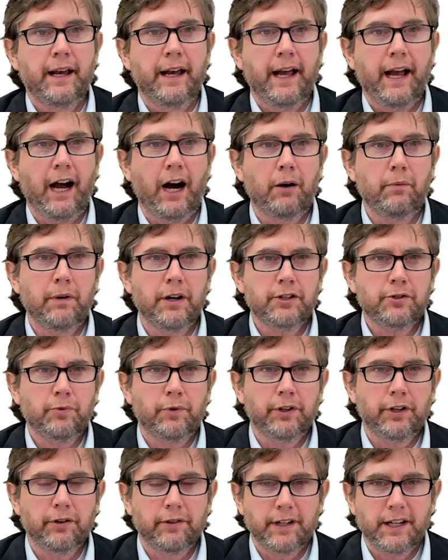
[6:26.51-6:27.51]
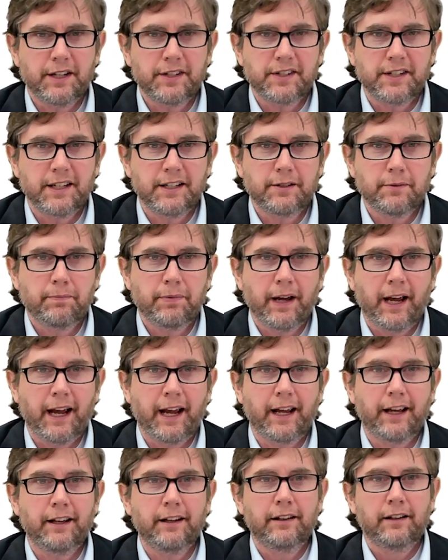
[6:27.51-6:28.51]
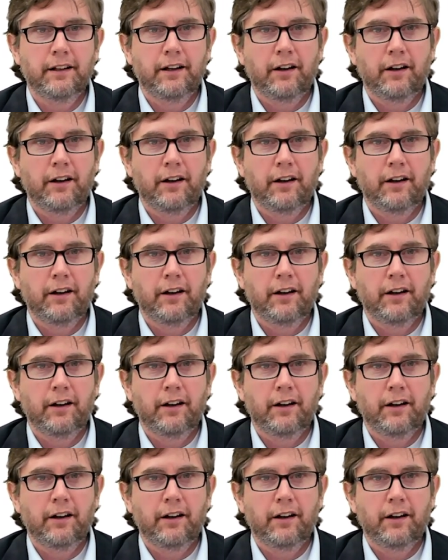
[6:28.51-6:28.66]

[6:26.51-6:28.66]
How much will your niece need to pay